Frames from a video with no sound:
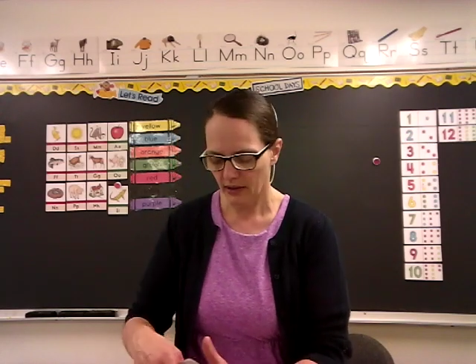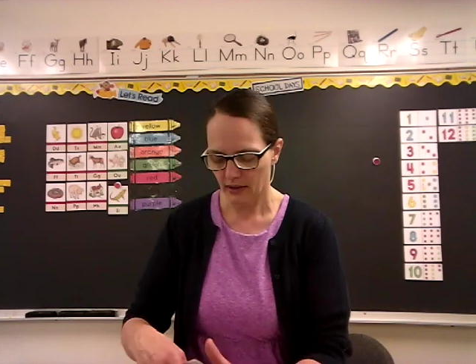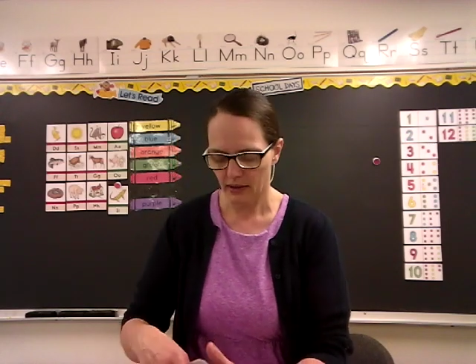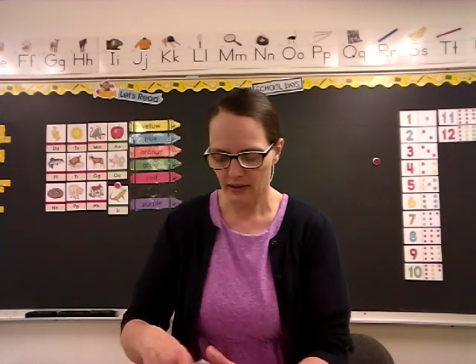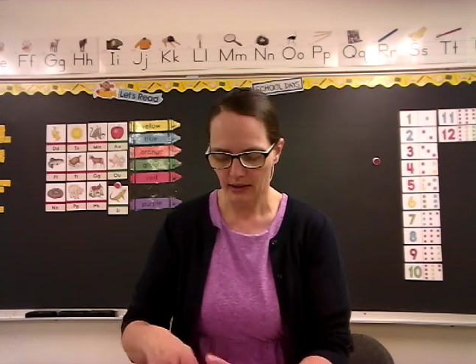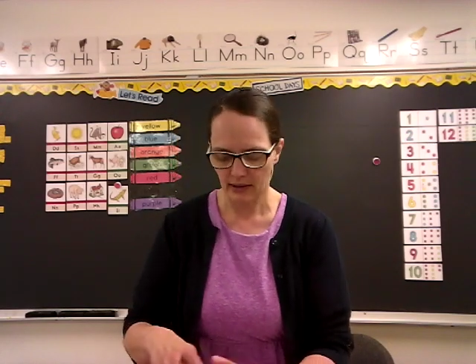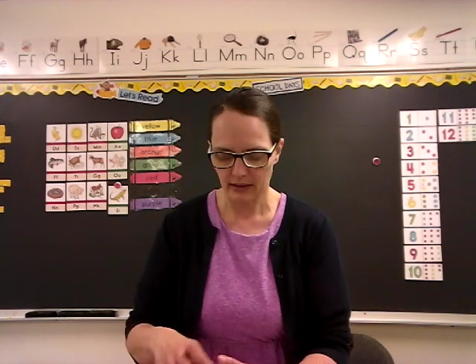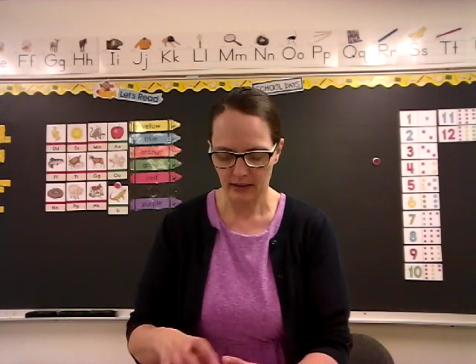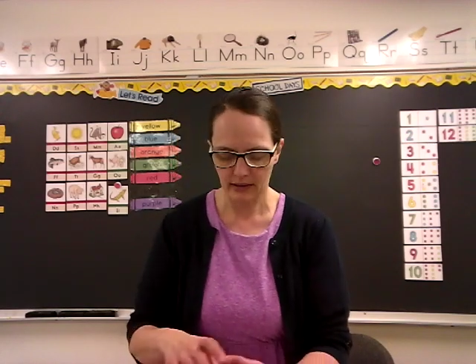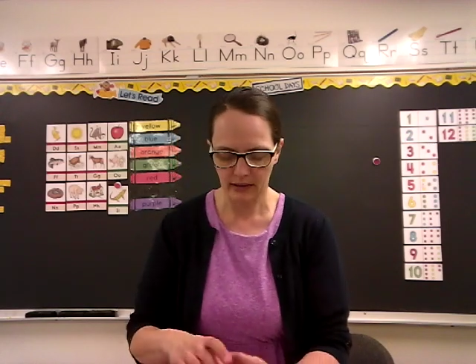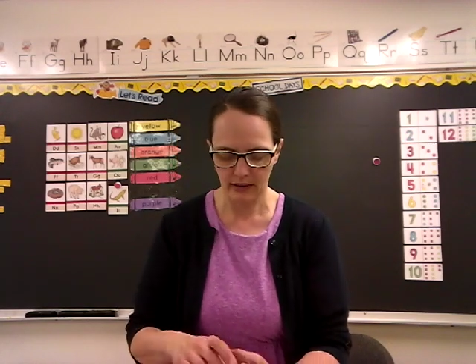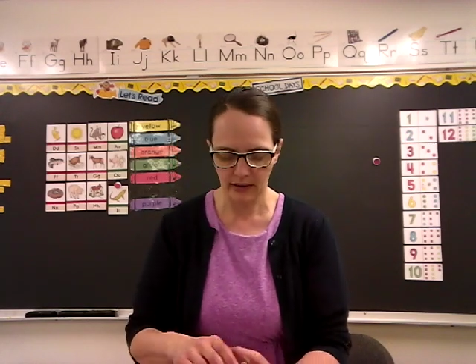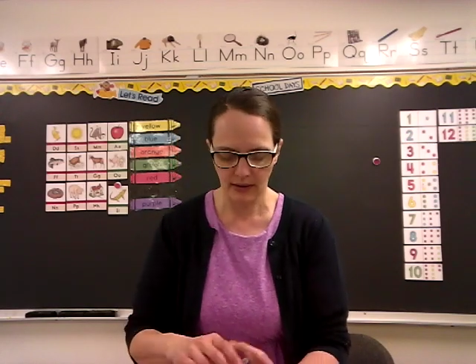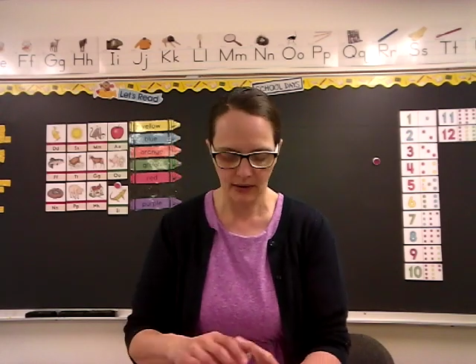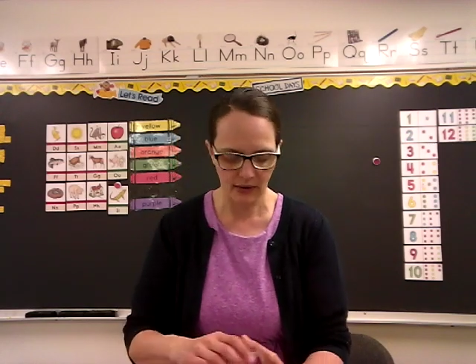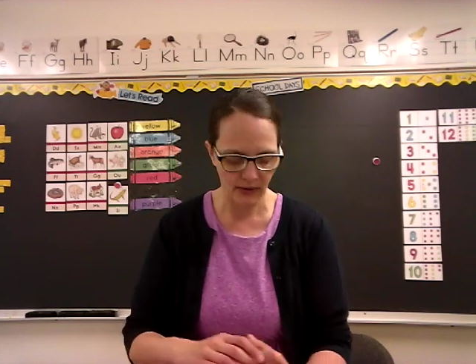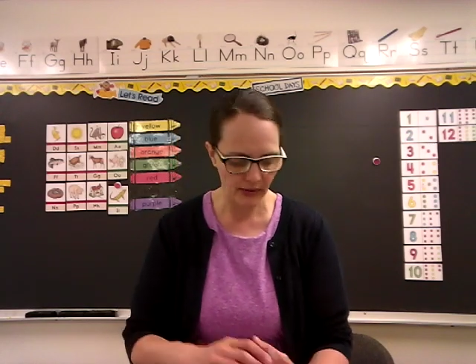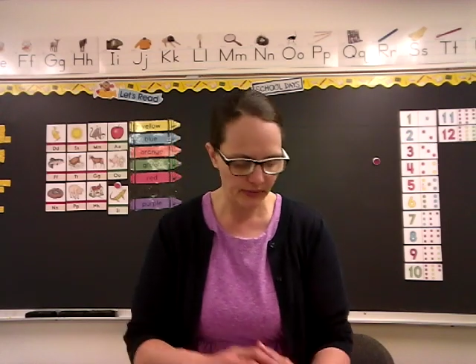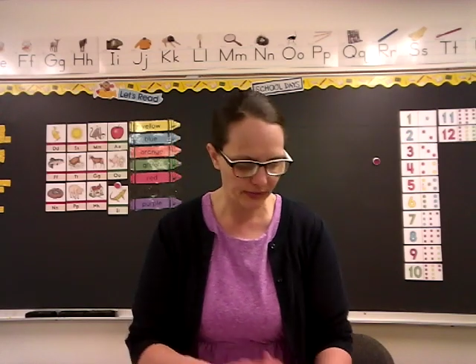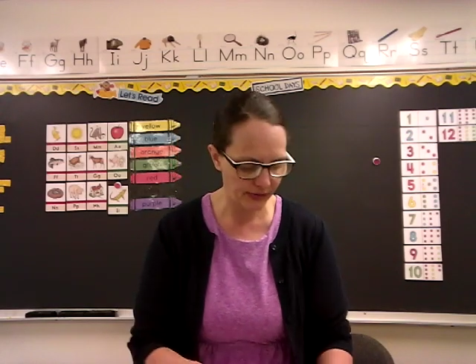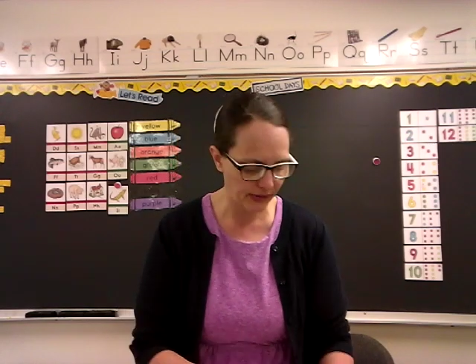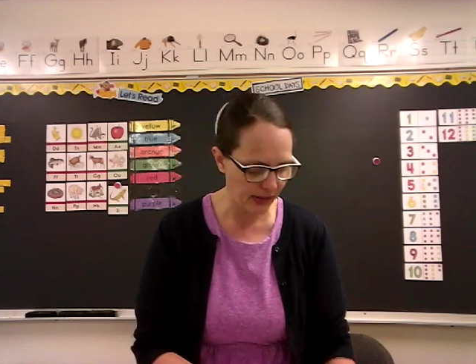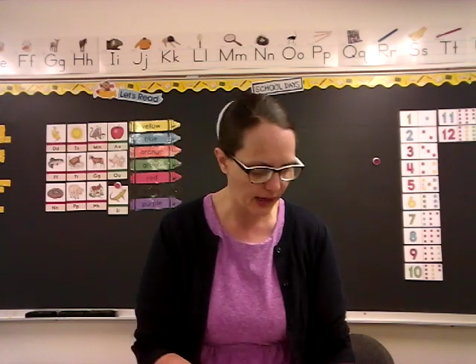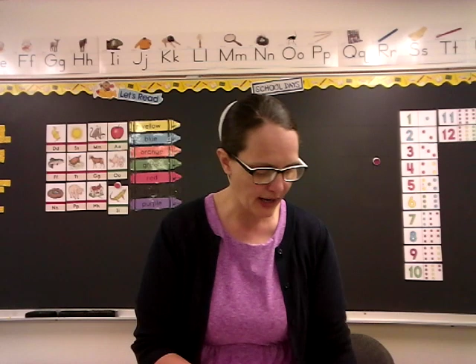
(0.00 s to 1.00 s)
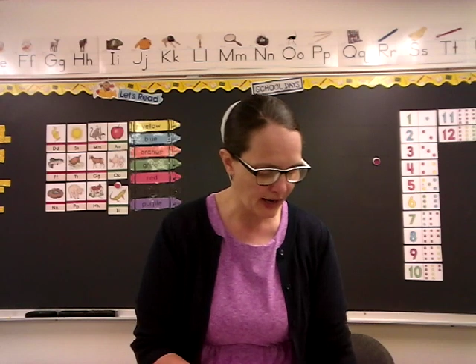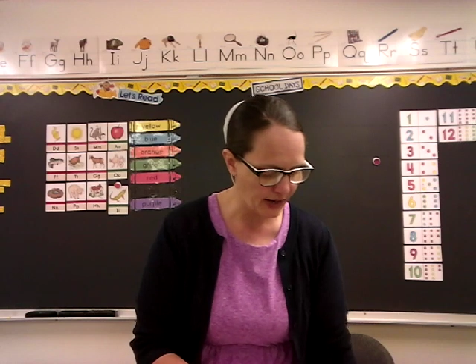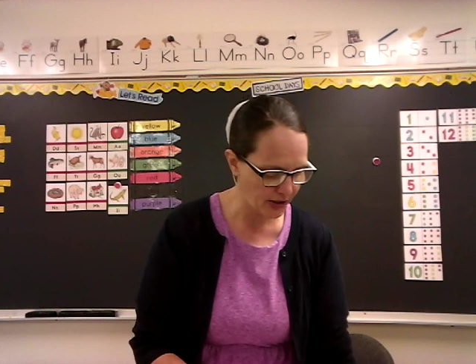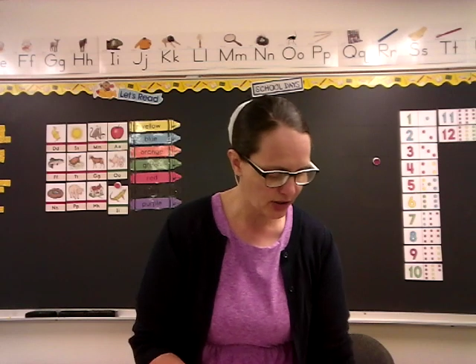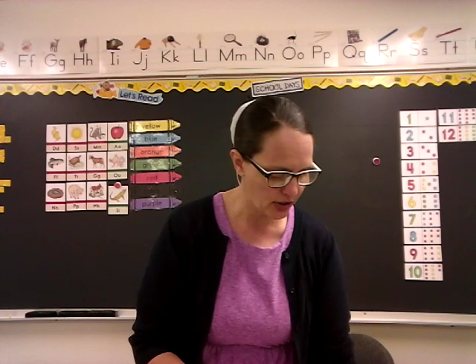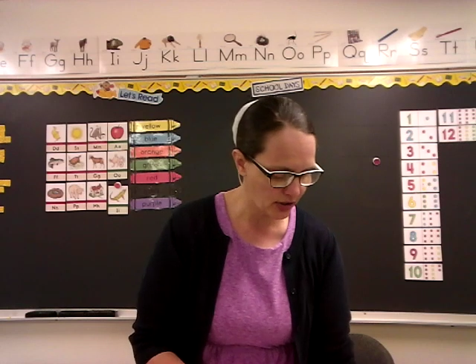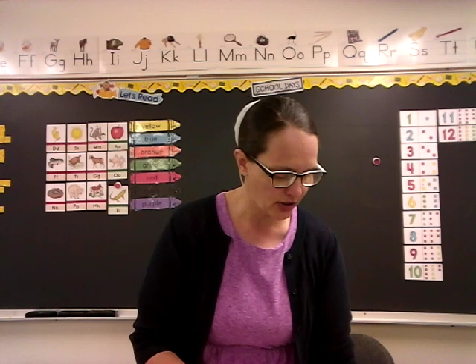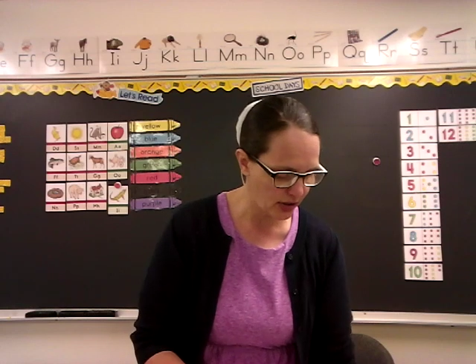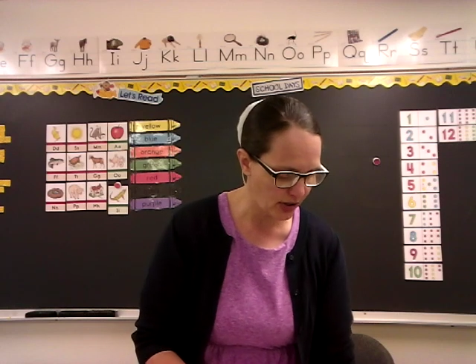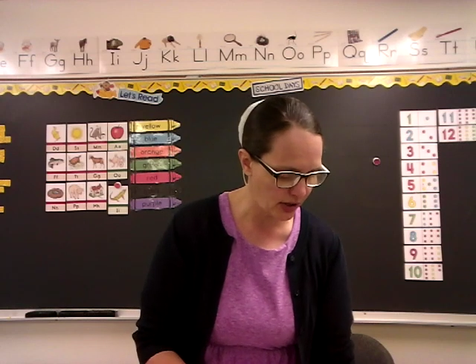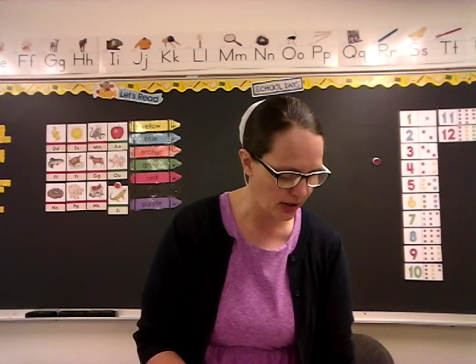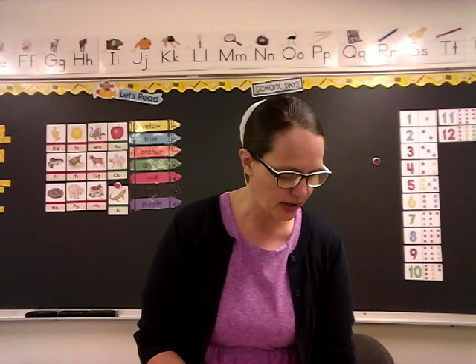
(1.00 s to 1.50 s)
Get the old
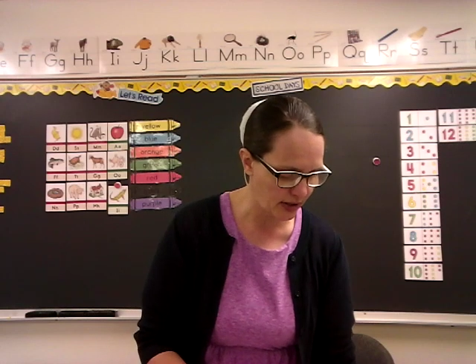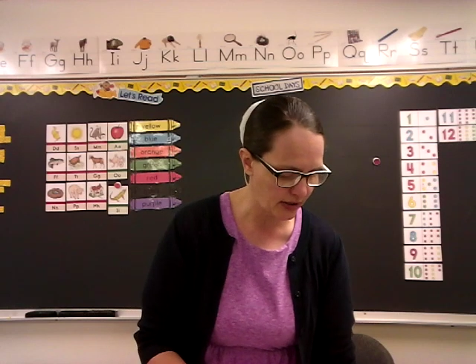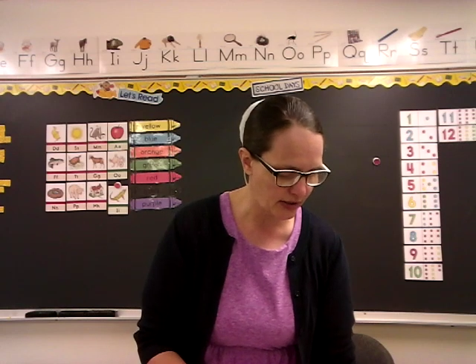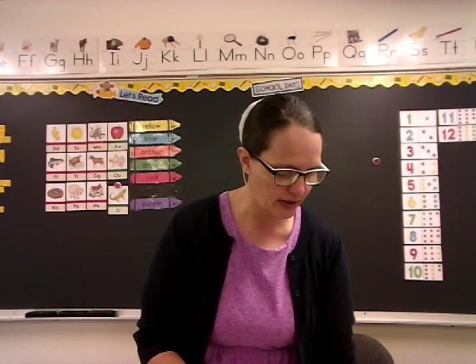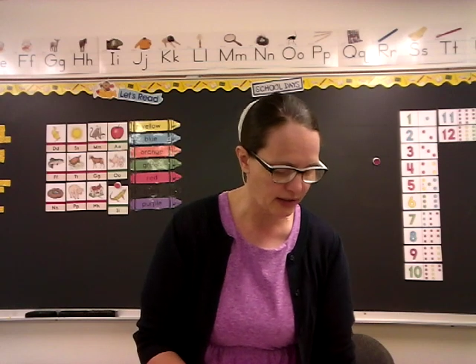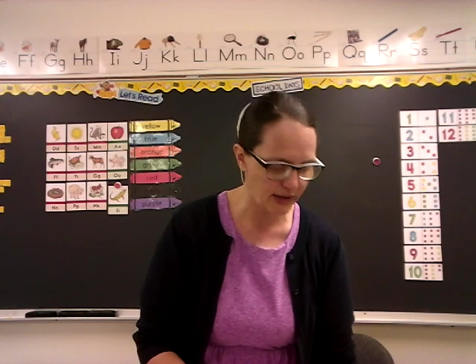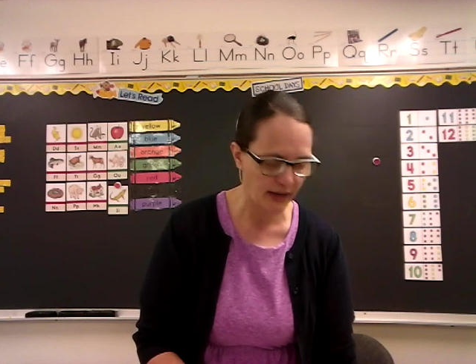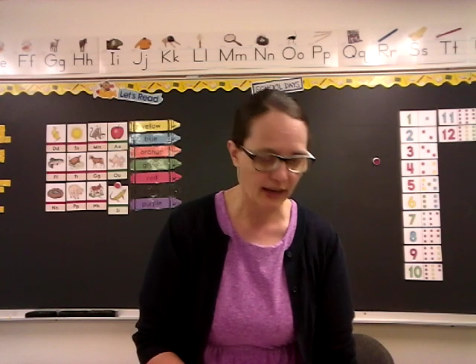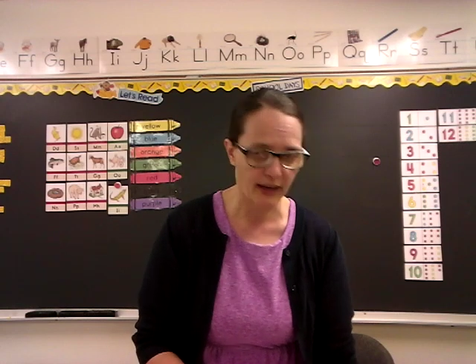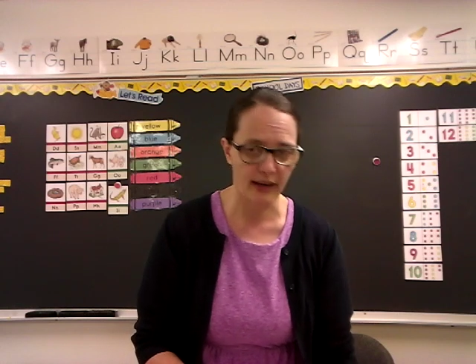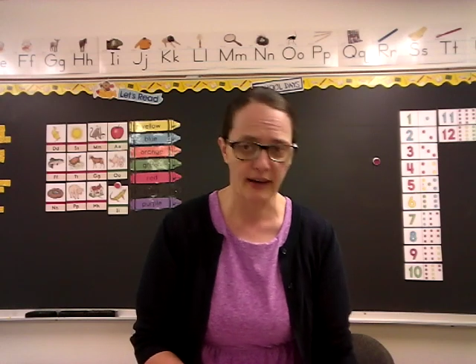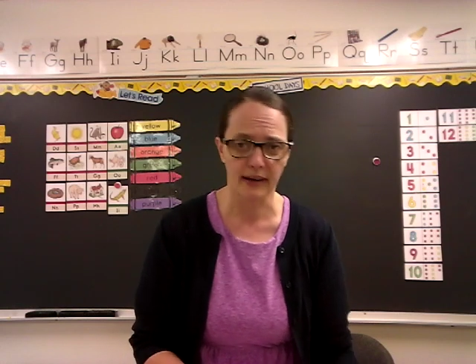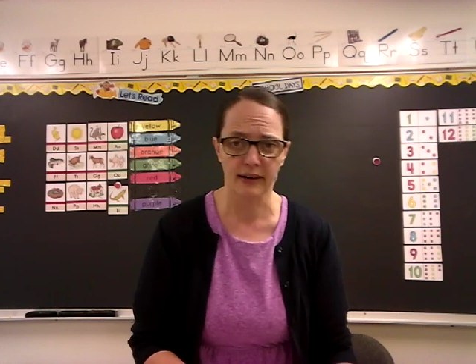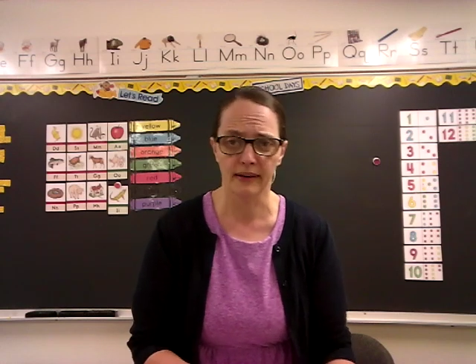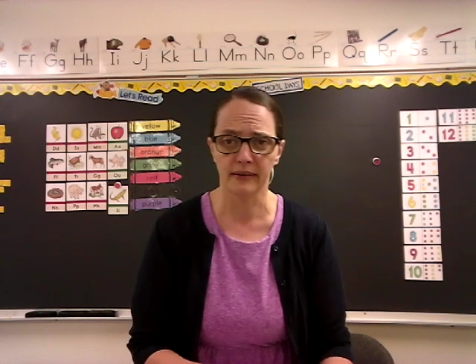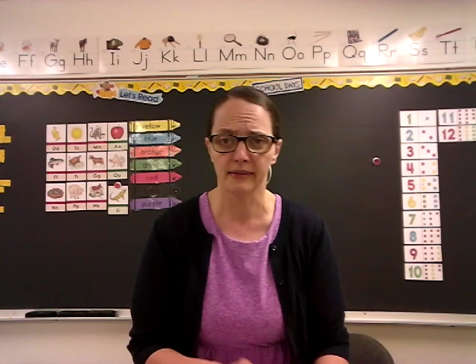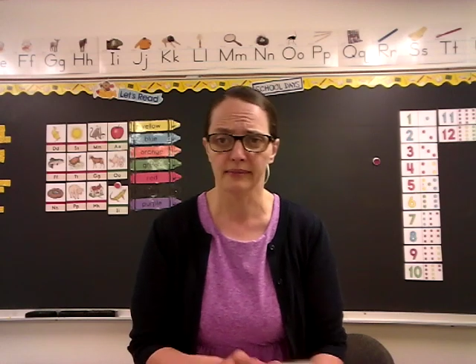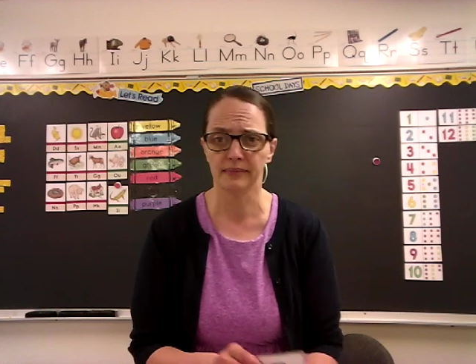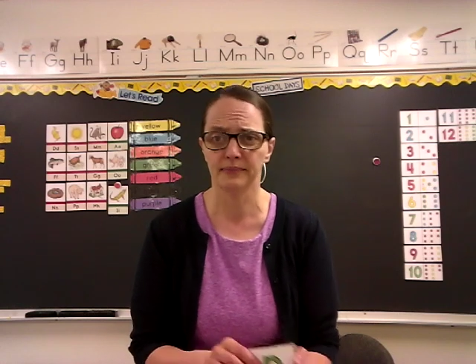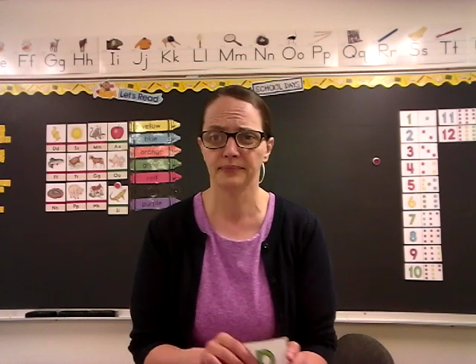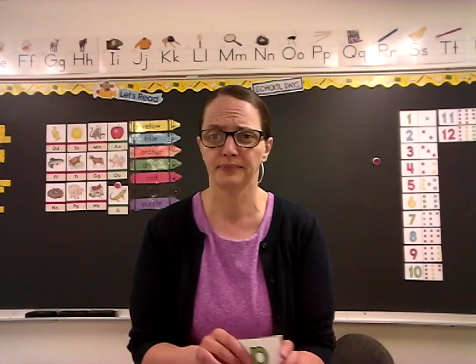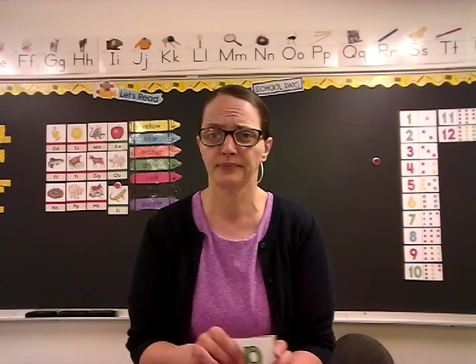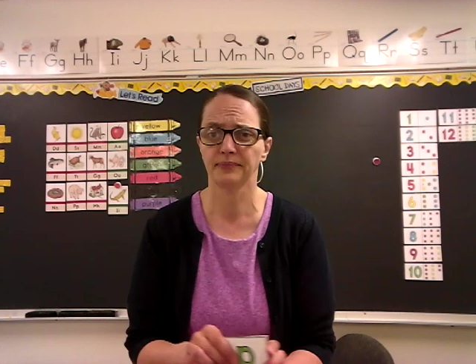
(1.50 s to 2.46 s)
flashcards out.